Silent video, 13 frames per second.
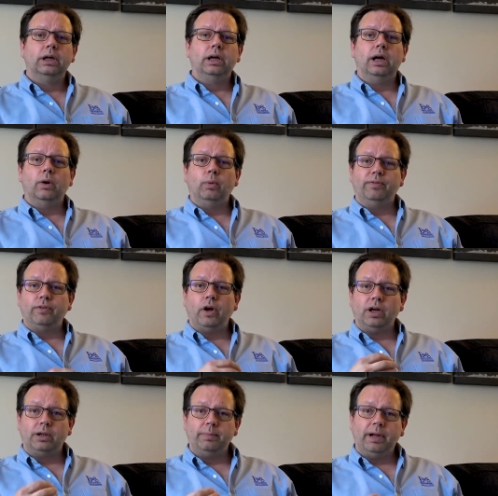Uh, we've
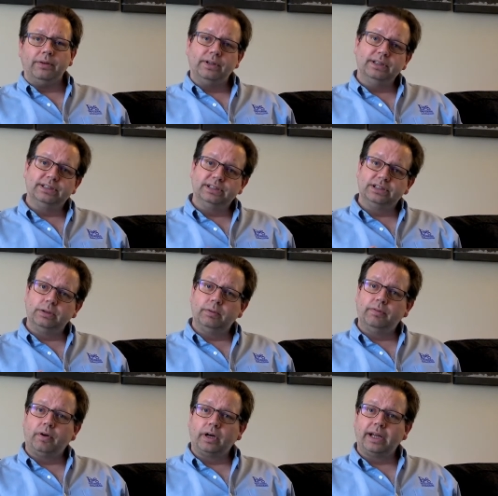talked about this in some
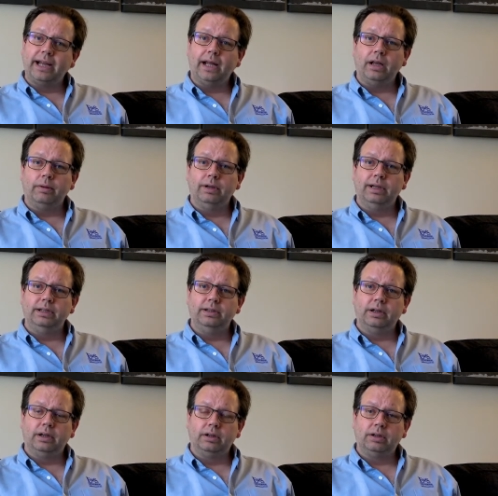of our cal
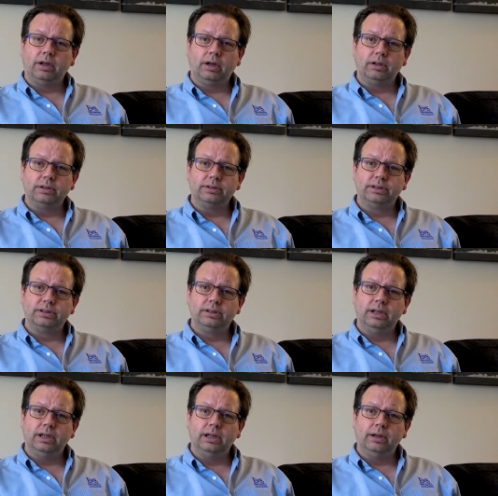and our, our
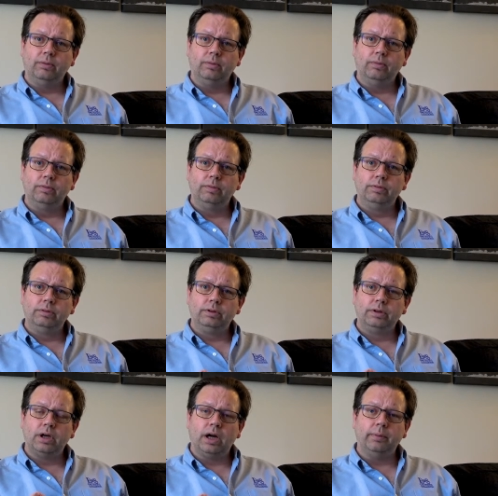uh,
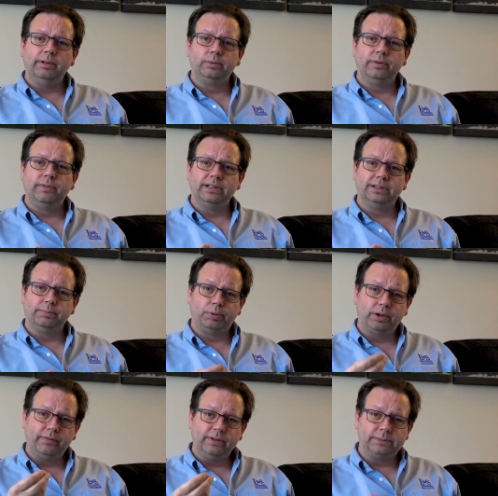comments. We've got some
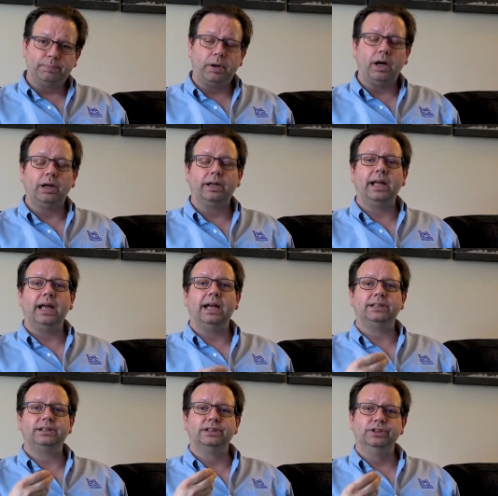previous
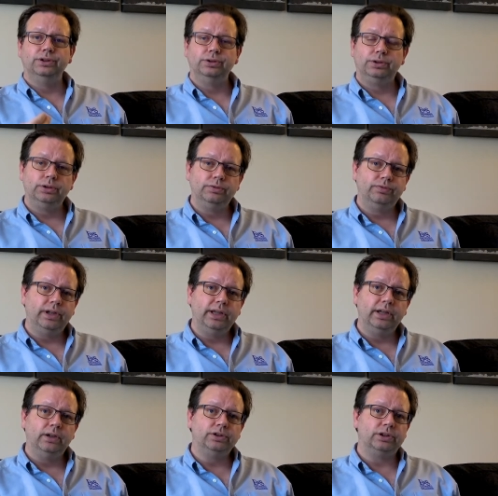podcasts and YouTube
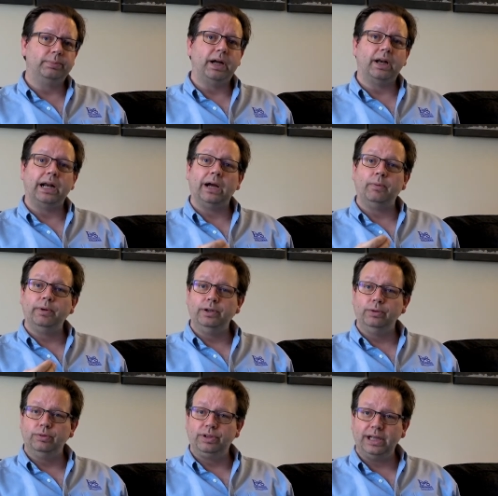videos about how we
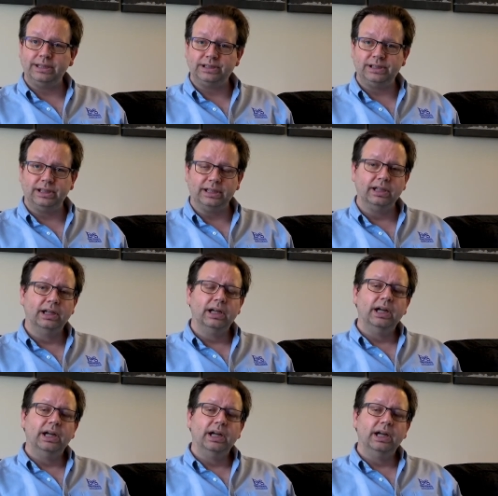do testing